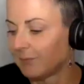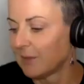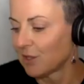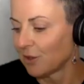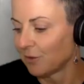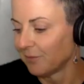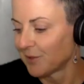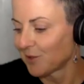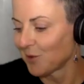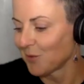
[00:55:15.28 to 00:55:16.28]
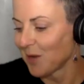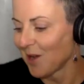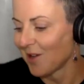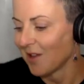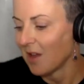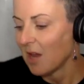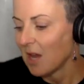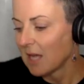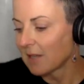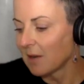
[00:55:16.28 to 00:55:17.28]
Me too. So do we all.
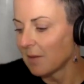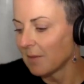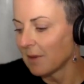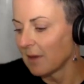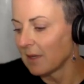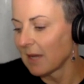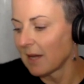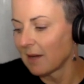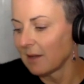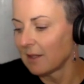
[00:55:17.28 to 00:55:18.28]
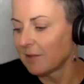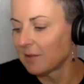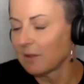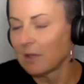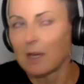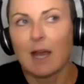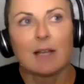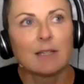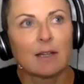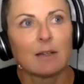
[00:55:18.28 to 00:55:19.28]
It's all, yeah, it
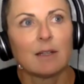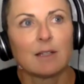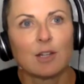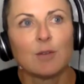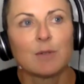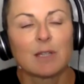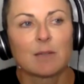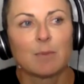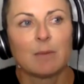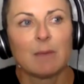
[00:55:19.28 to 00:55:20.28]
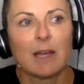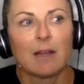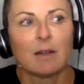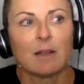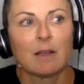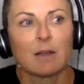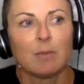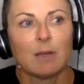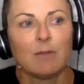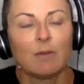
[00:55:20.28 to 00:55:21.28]
has its uses, but man, it can
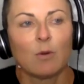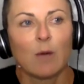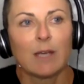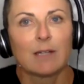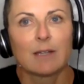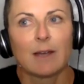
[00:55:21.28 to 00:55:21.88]
be quite